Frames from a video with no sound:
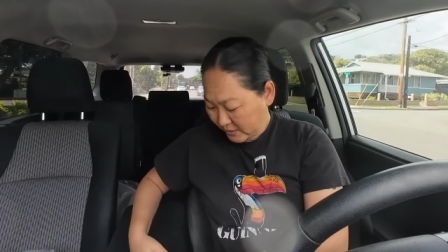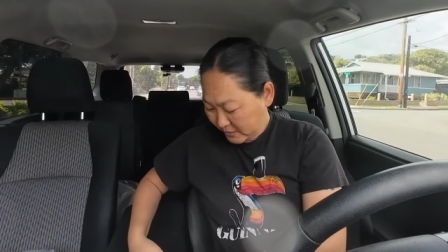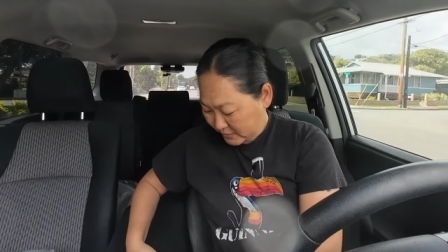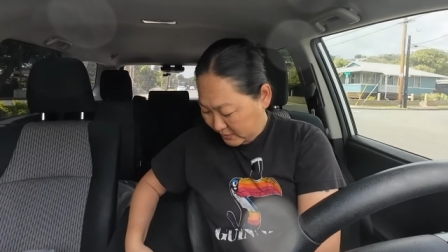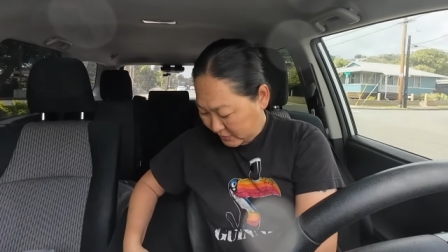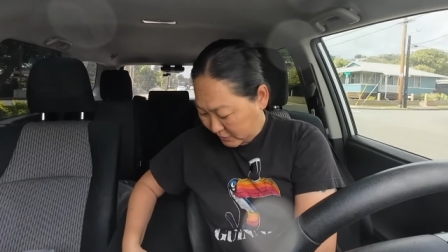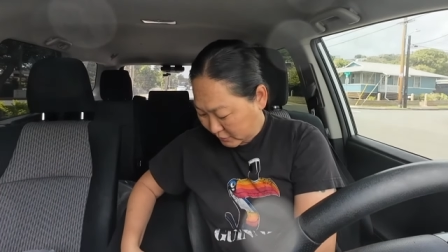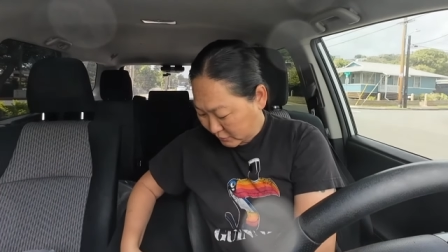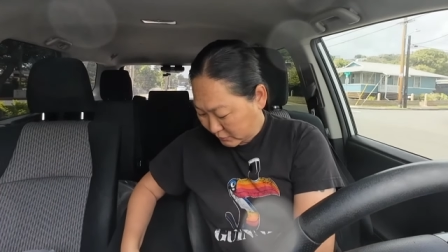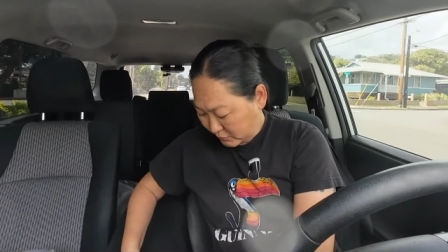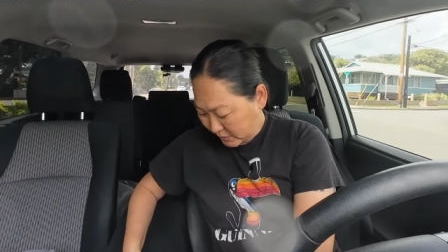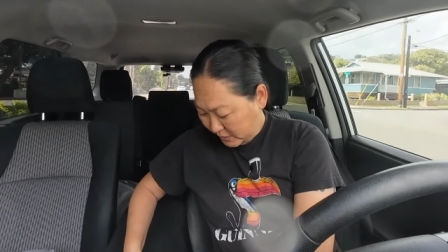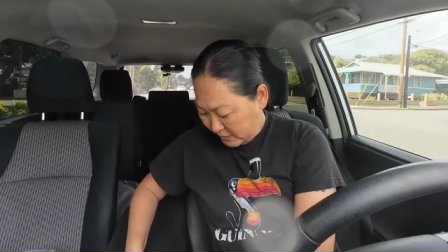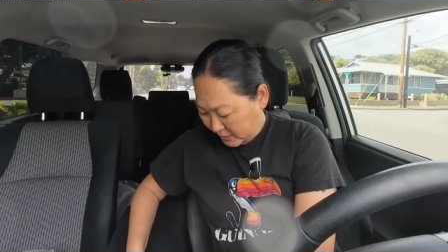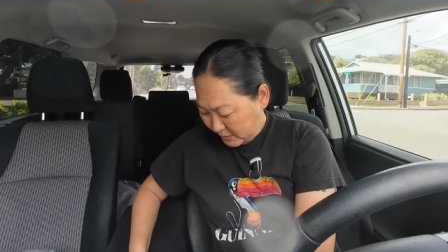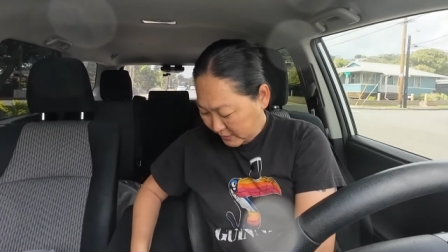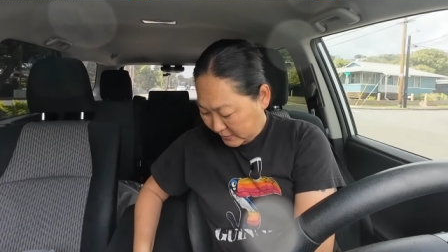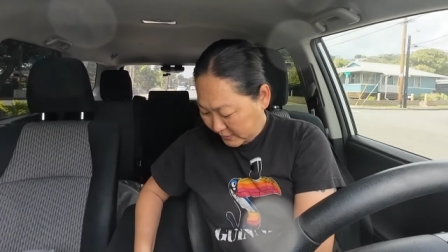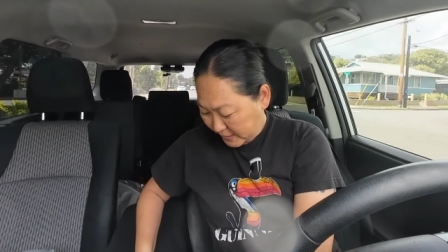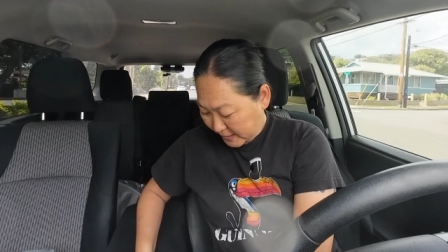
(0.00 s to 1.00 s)
So
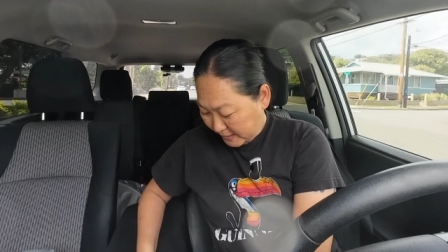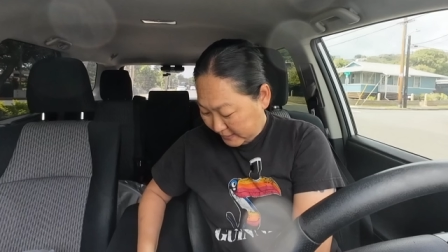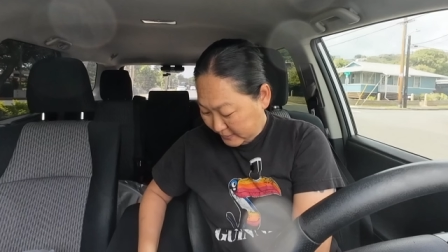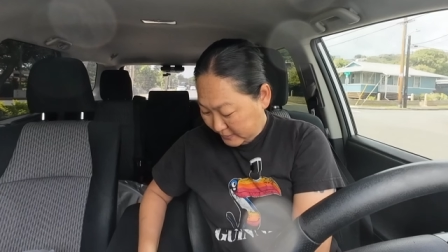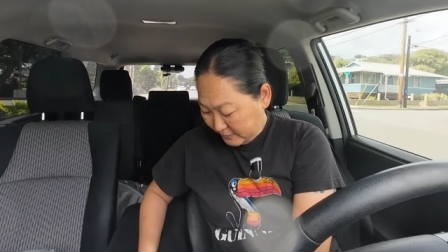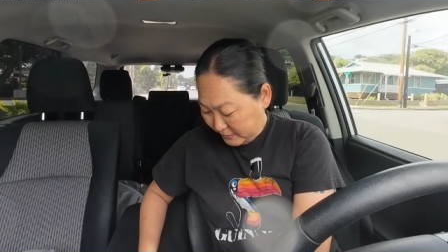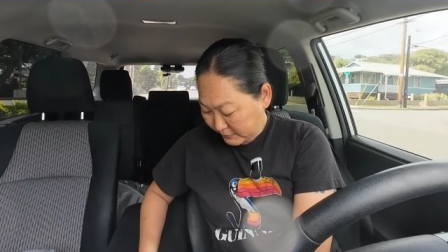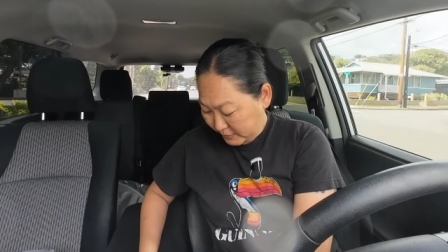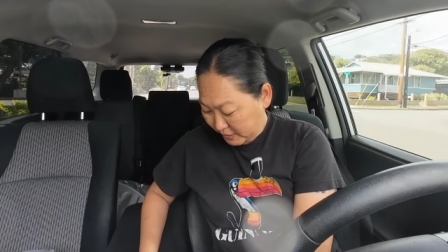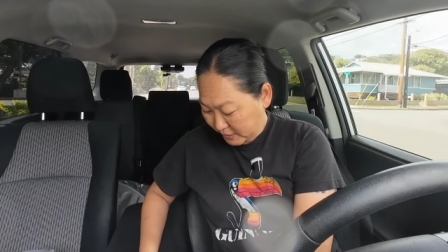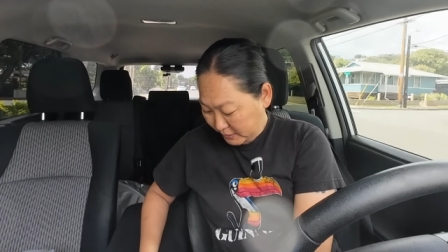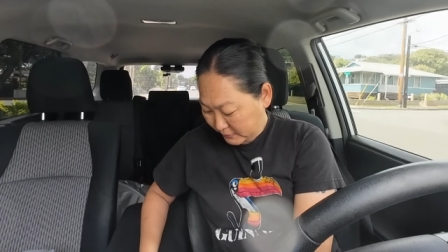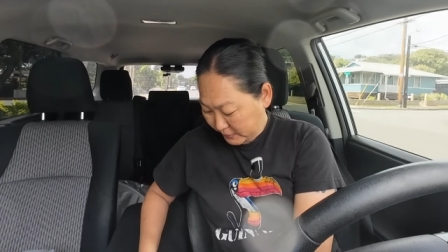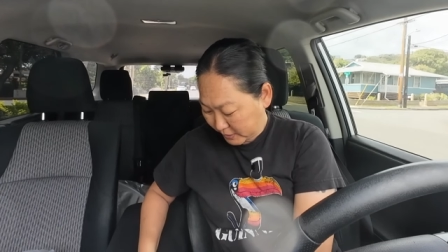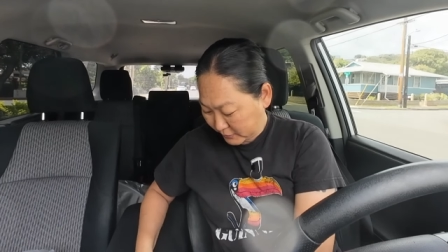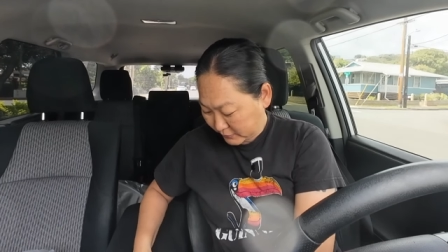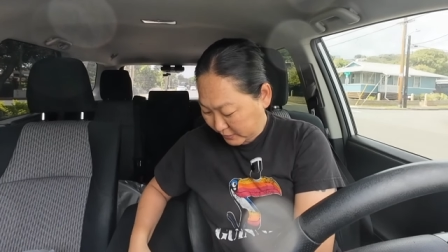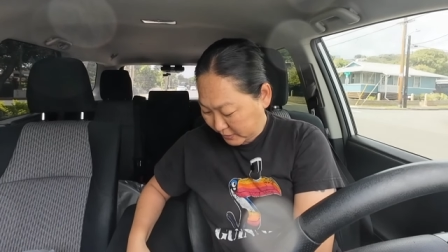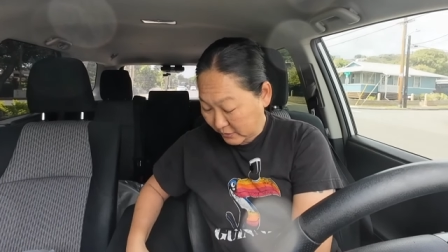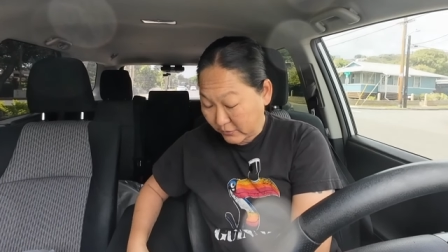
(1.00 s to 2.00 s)
that's gonna be
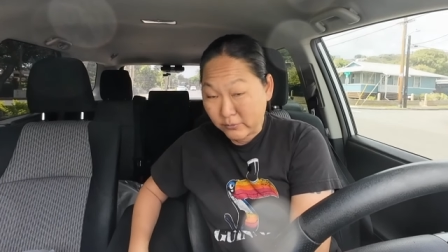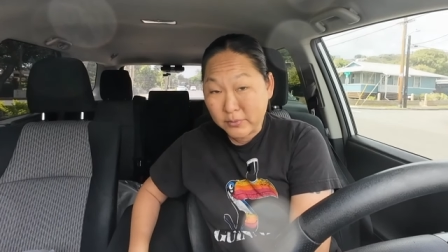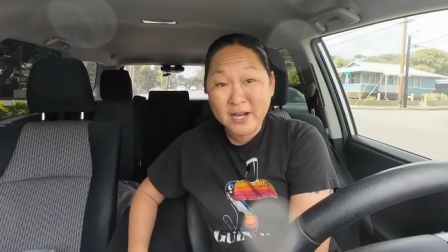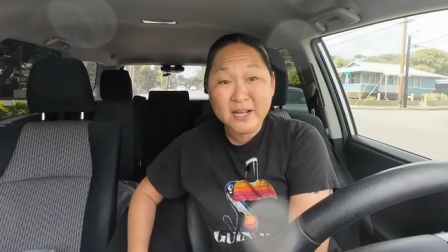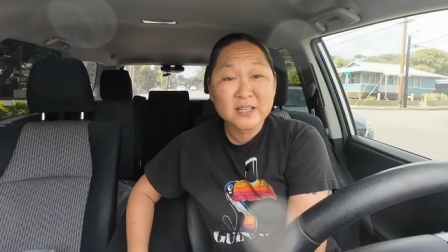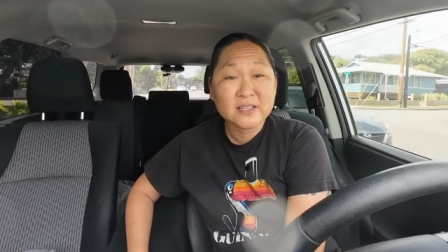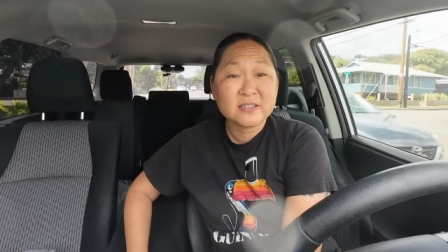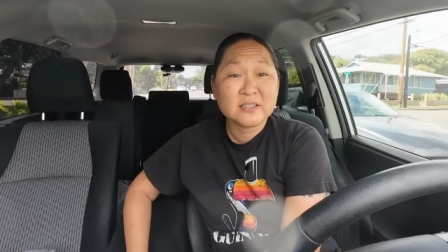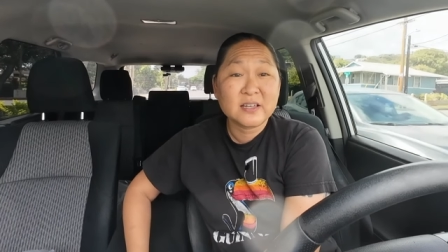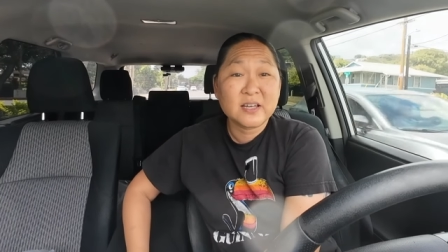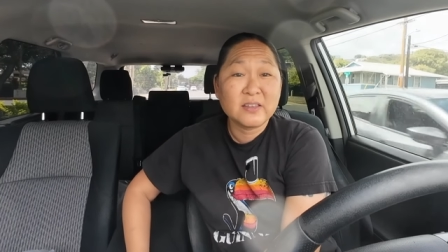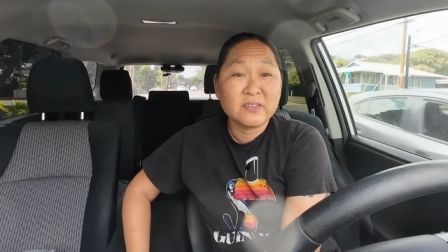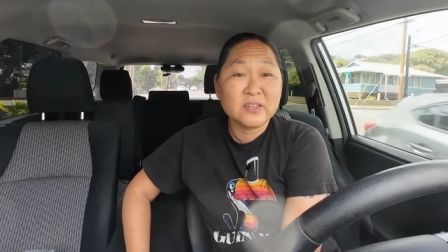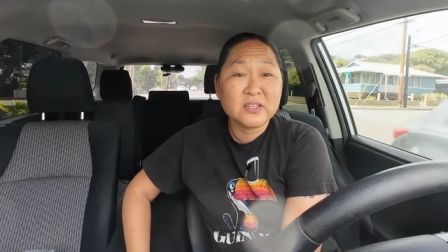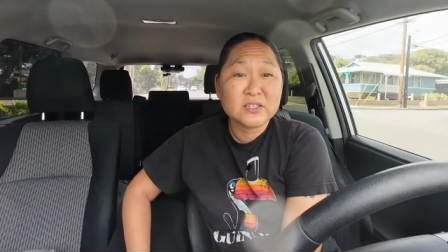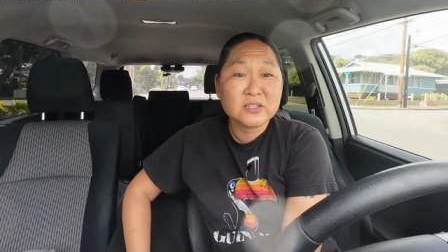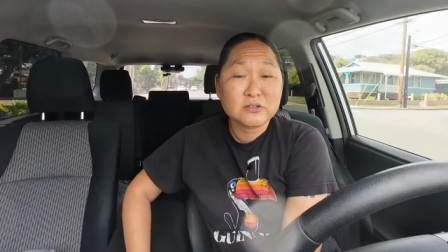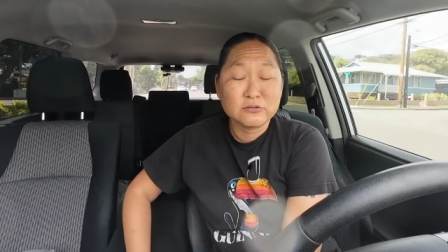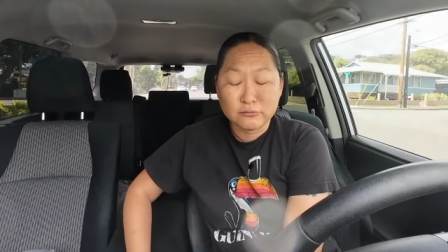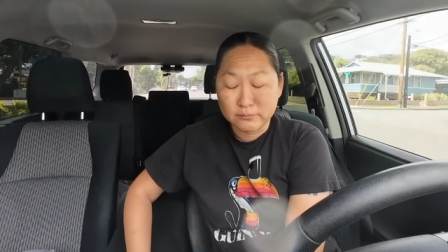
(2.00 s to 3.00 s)
yummy with the rice and
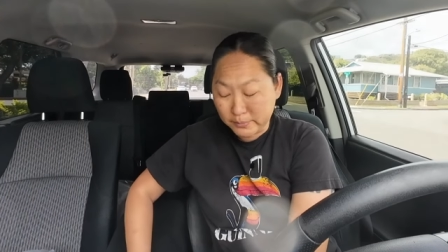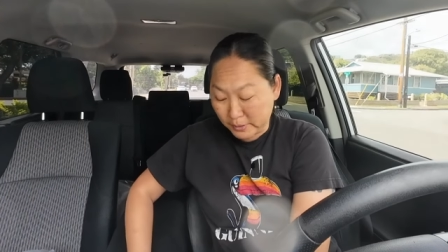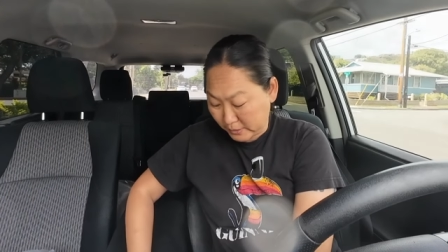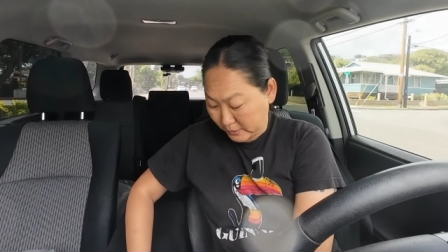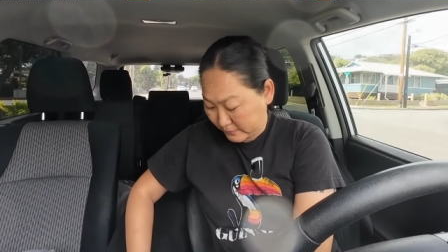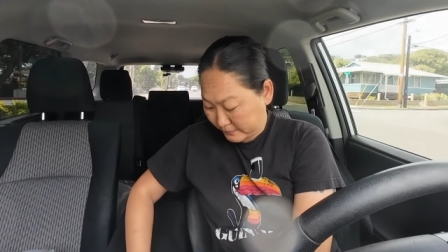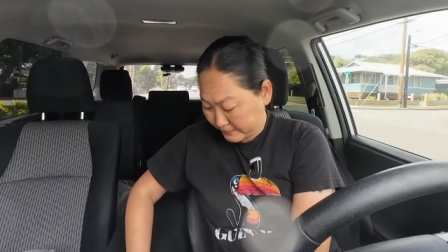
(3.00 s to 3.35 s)
the soup.